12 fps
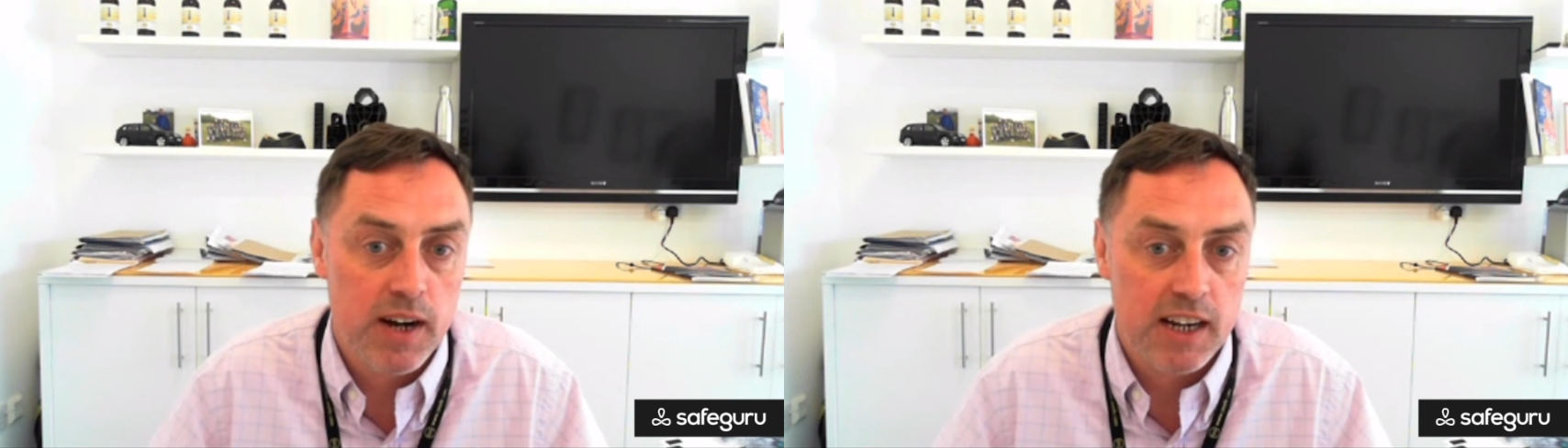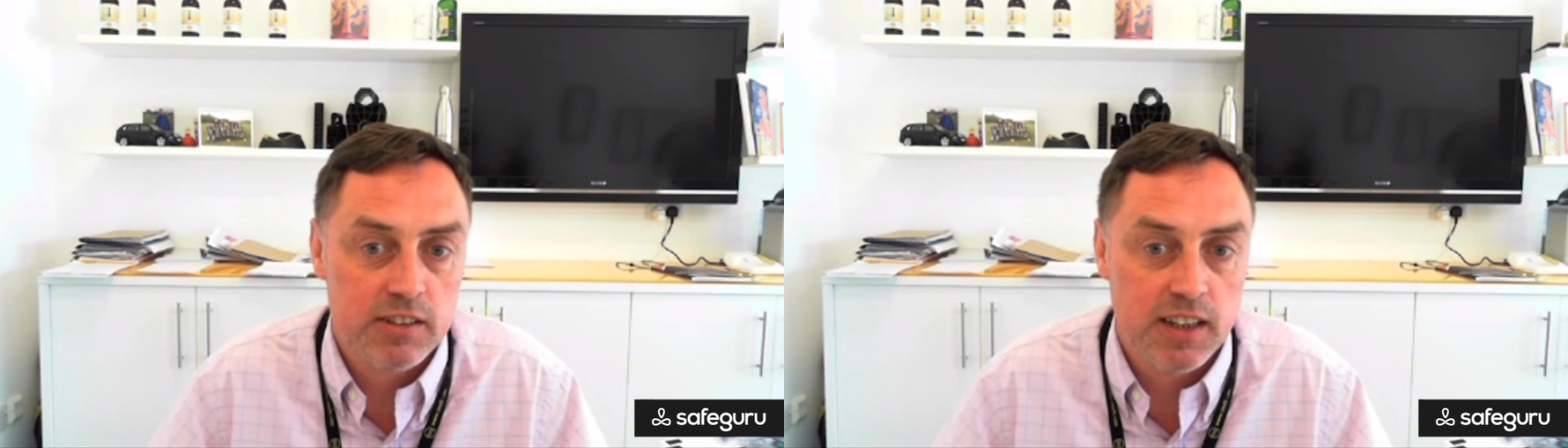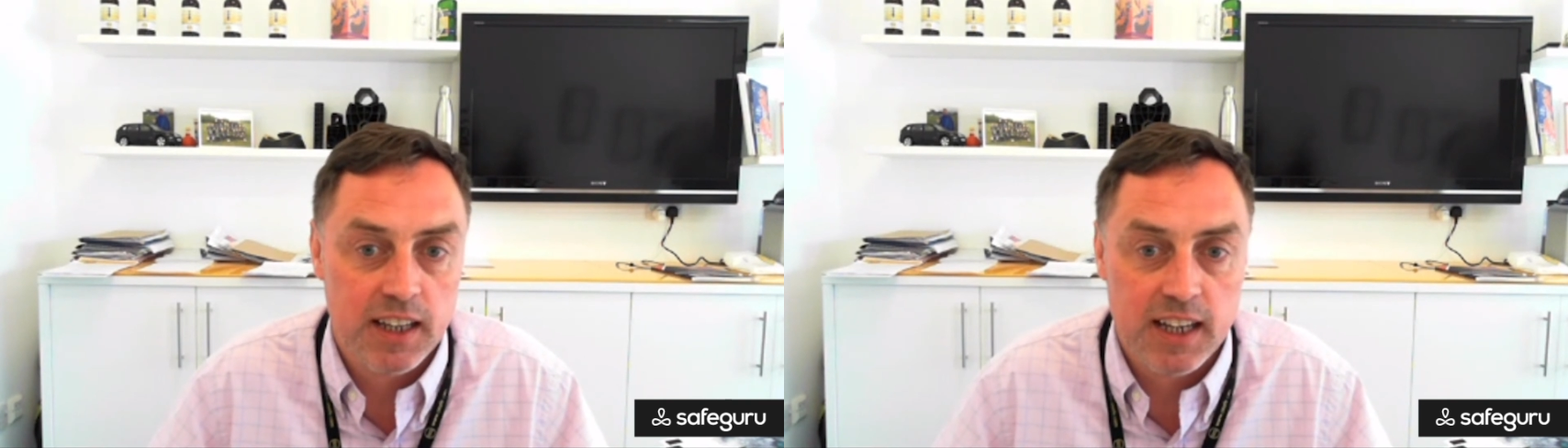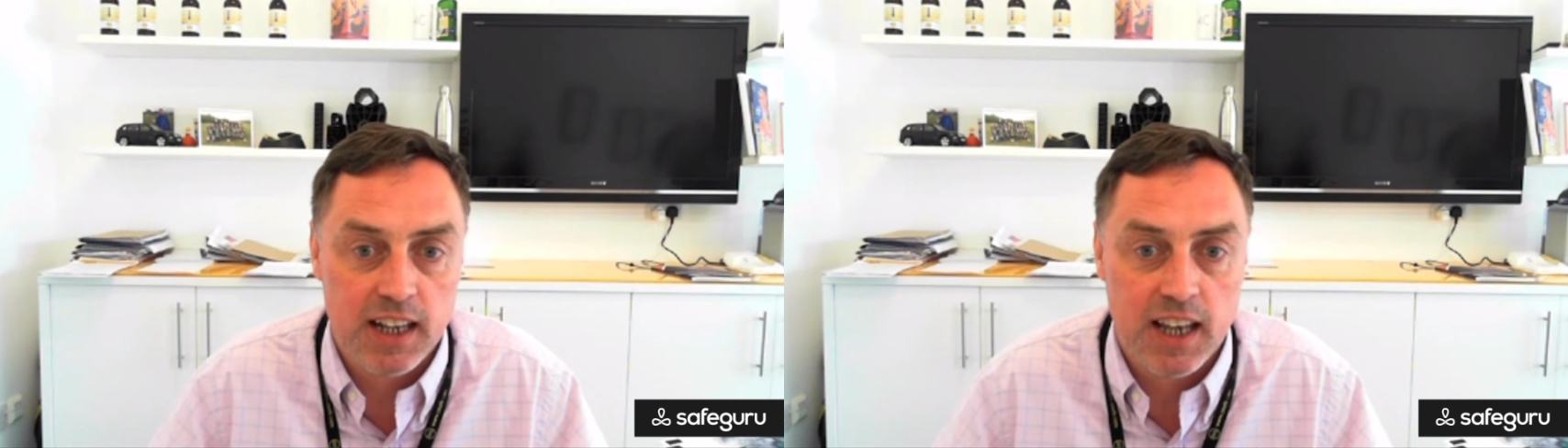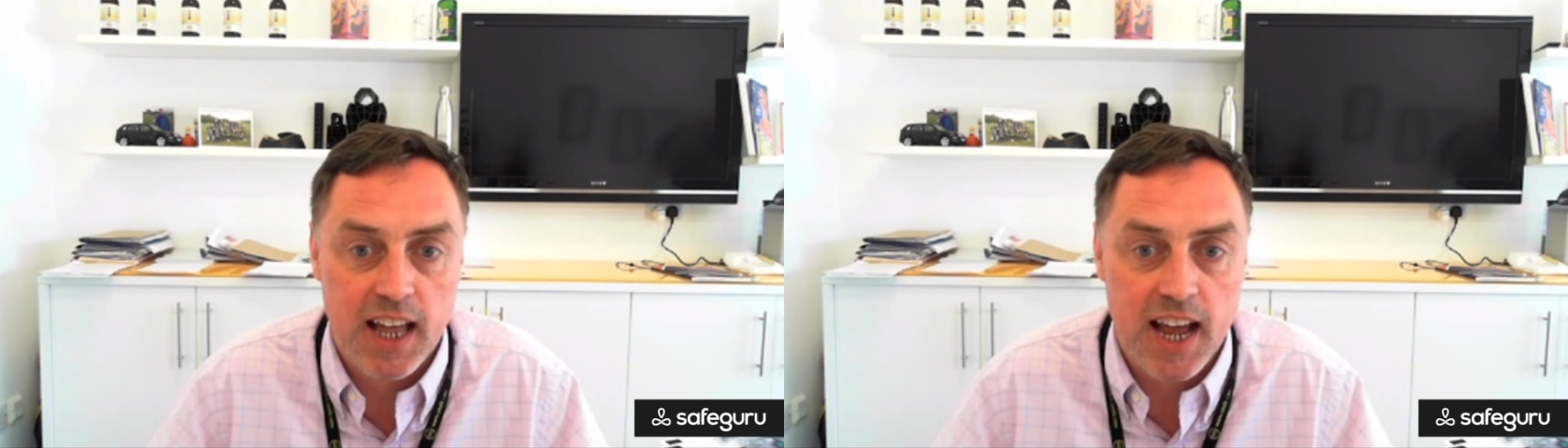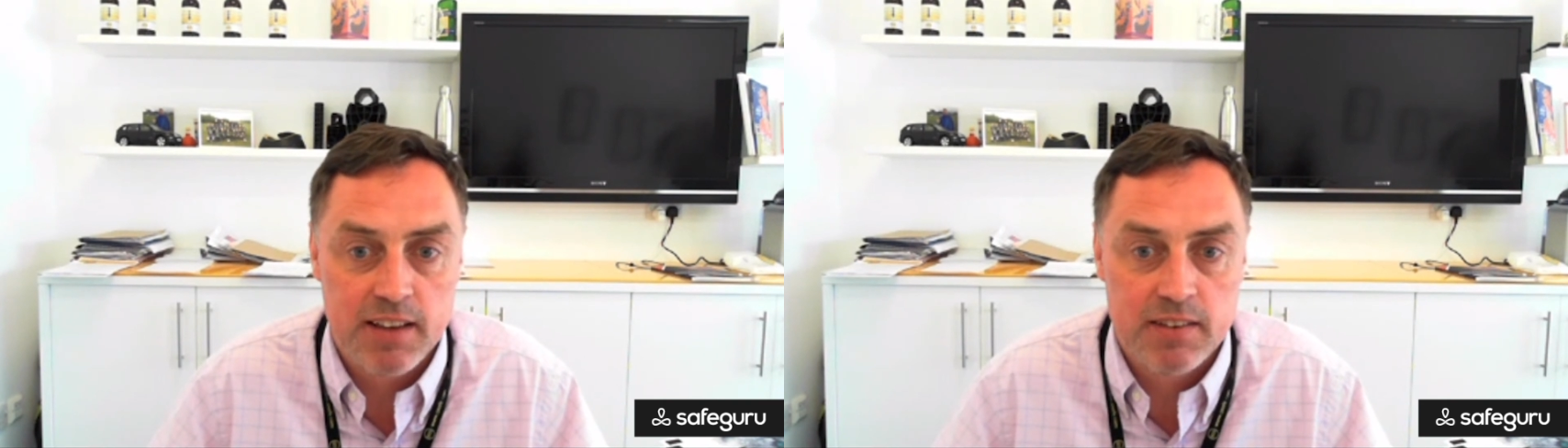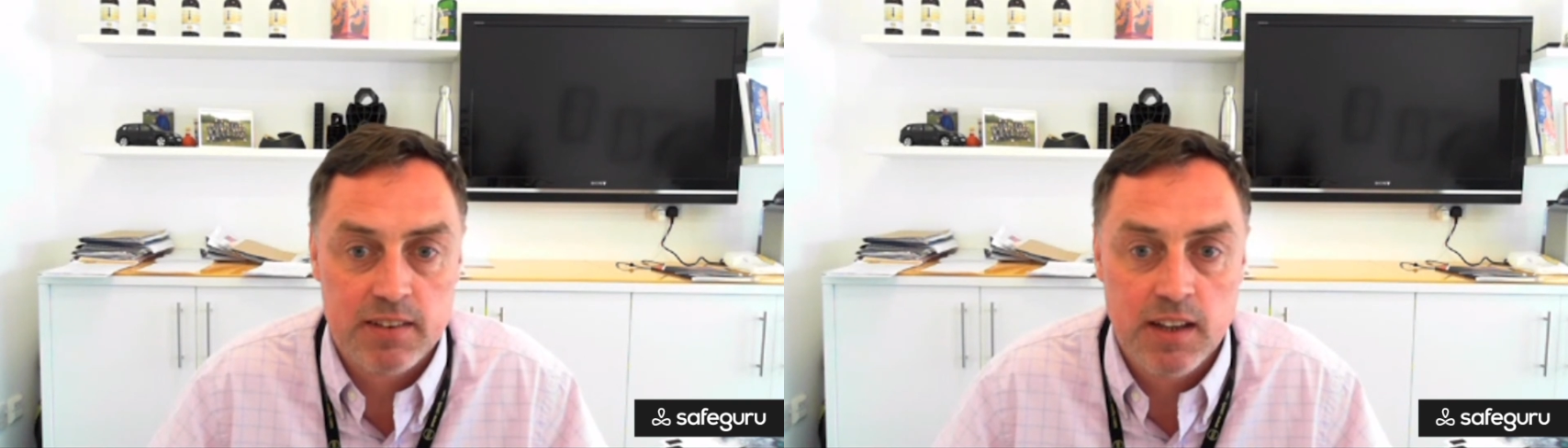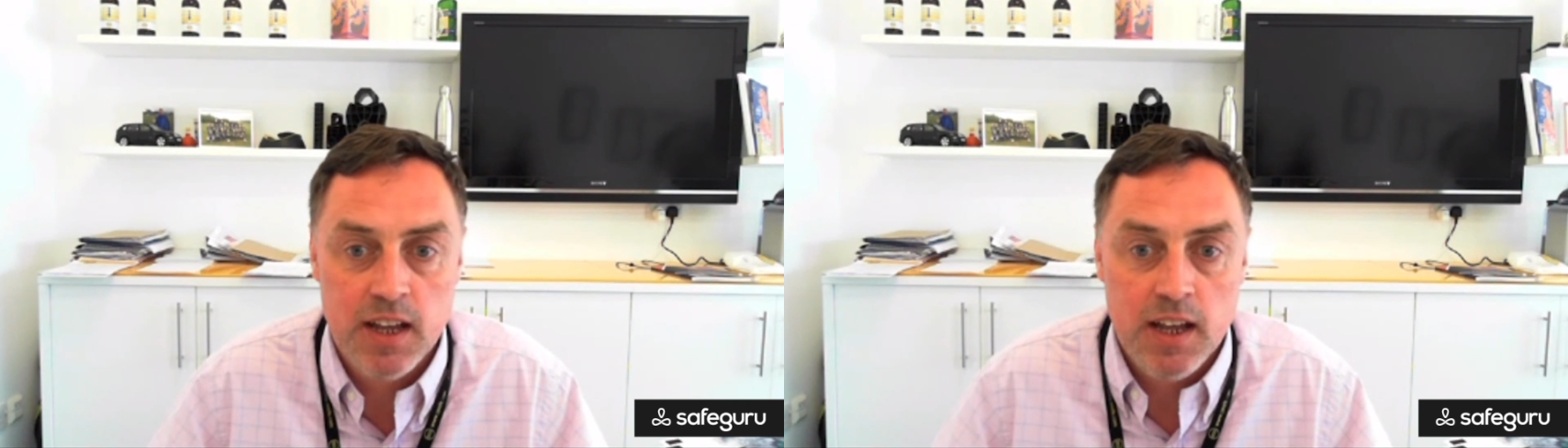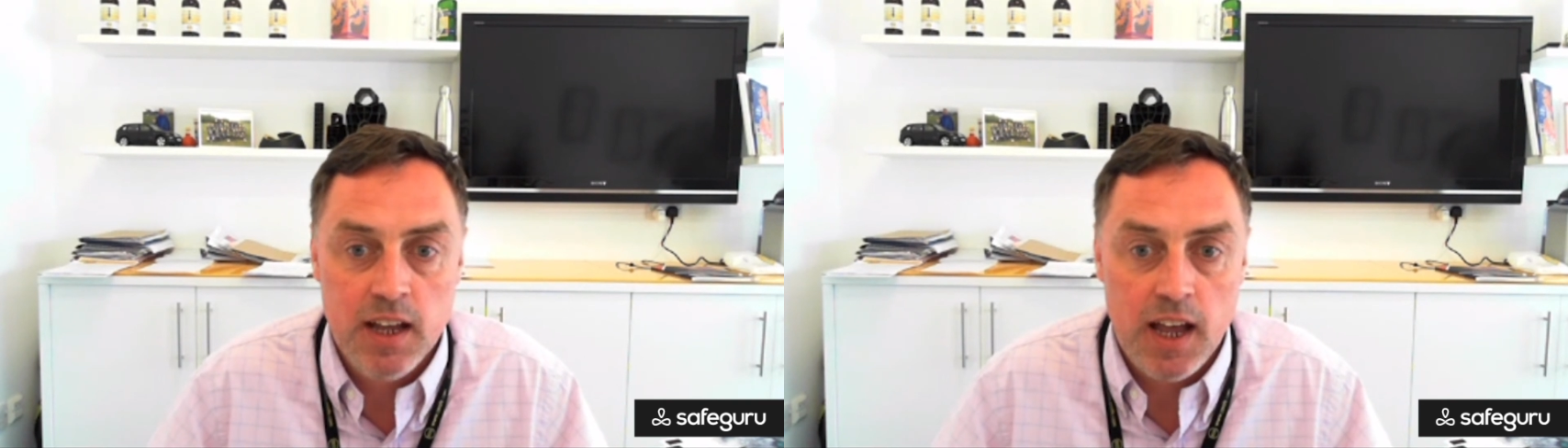we were actually
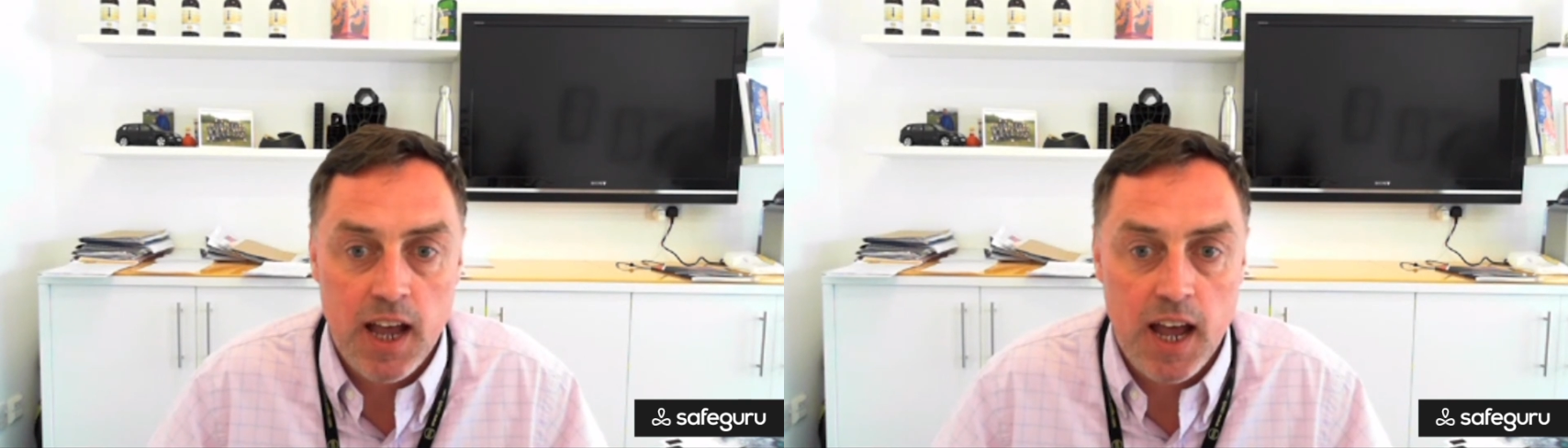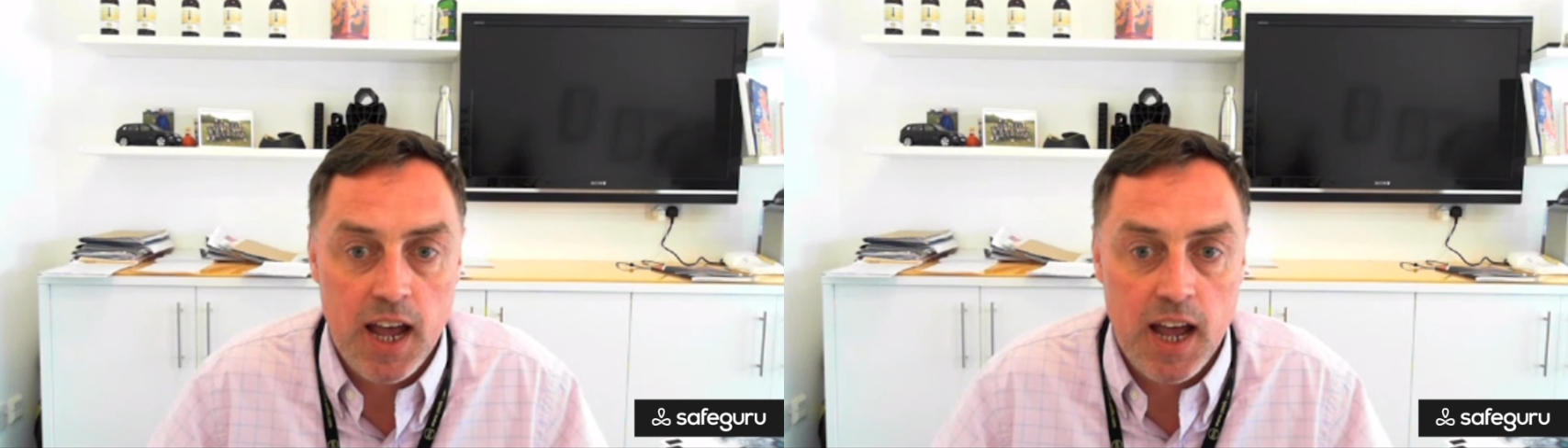classed